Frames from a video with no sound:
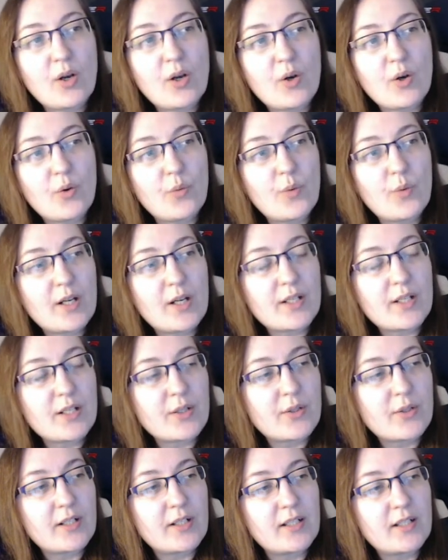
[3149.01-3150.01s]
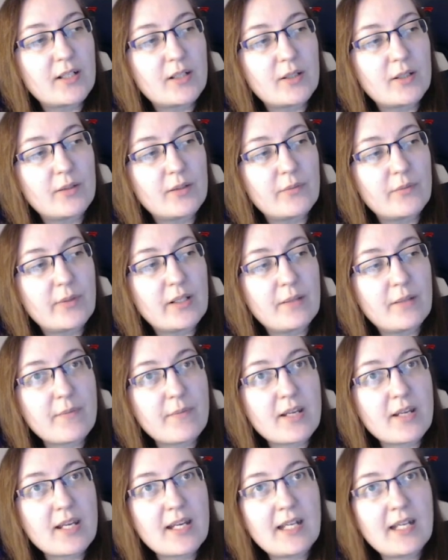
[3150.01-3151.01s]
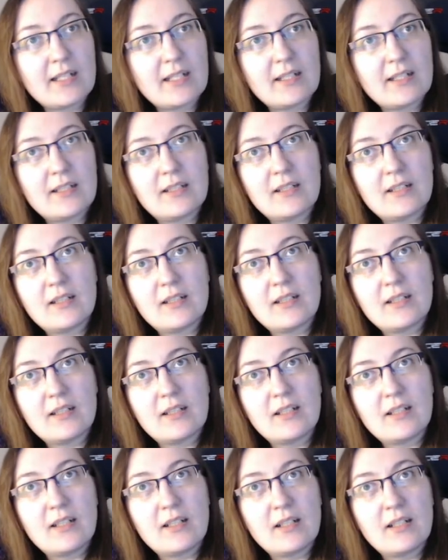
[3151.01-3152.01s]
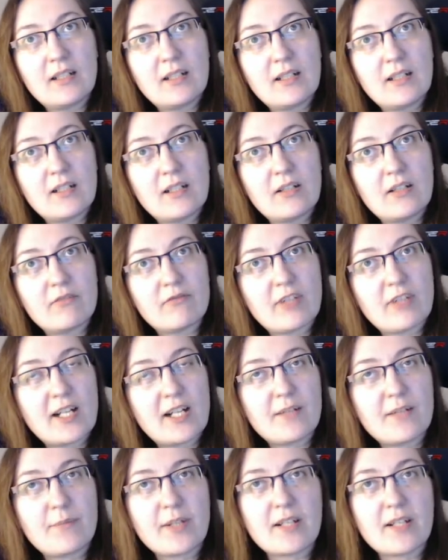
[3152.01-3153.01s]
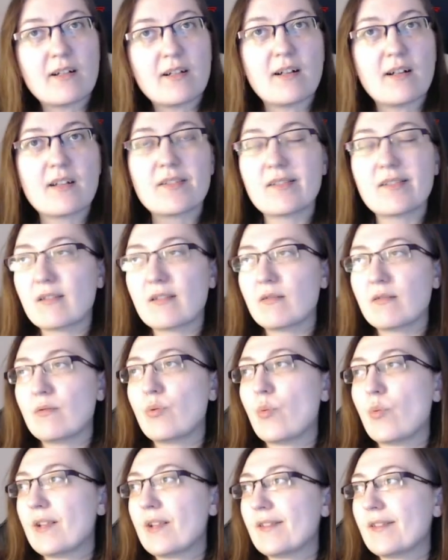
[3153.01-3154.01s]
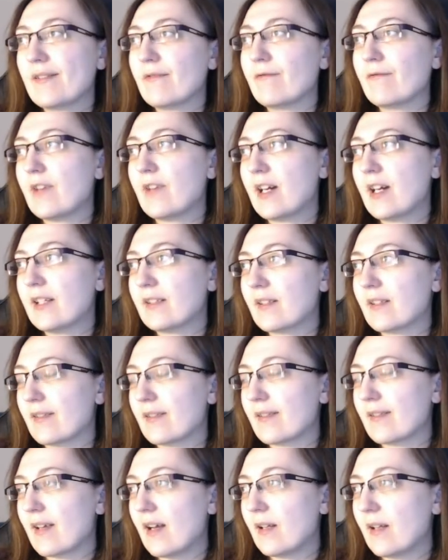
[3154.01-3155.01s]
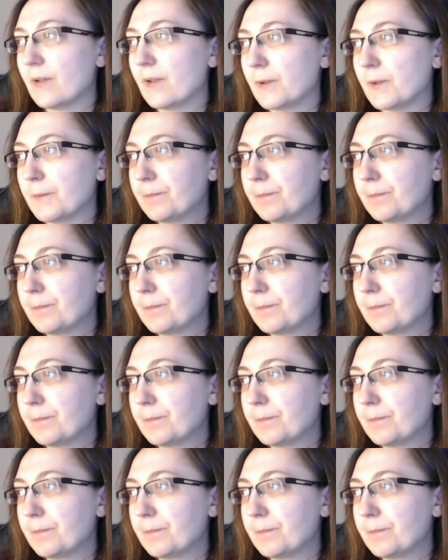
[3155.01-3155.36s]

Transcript: what it will mean, right? Because Kun wants to fight Kasano,